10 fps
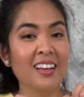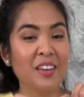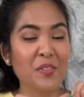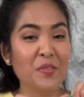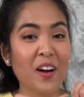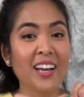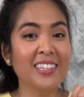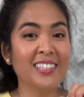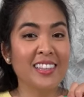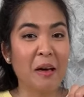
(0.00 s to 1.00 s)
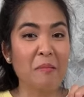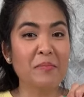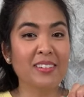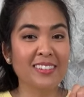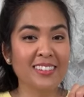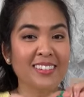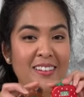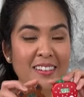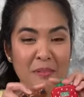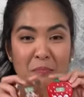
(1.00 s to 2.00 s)
if you find them,
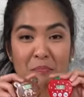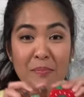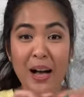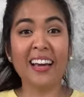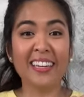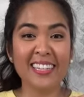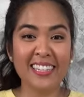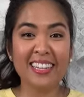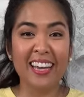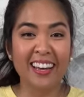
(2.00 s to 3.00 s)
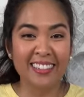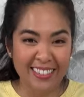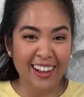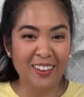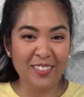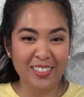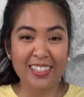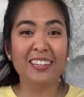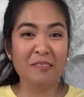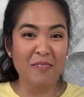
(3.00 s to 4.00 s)
buy it and I will
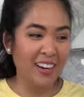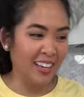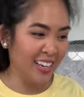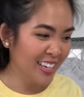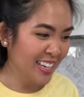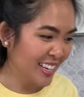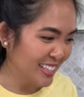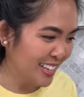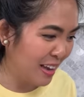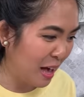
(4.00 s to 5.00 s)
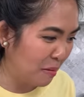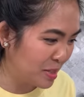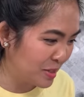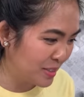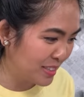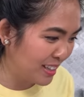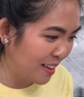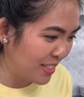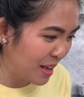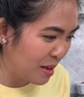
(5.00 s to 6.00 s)
send you money because I absolutely
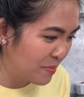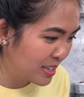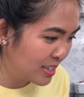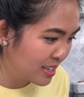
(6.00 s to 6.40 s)
love them.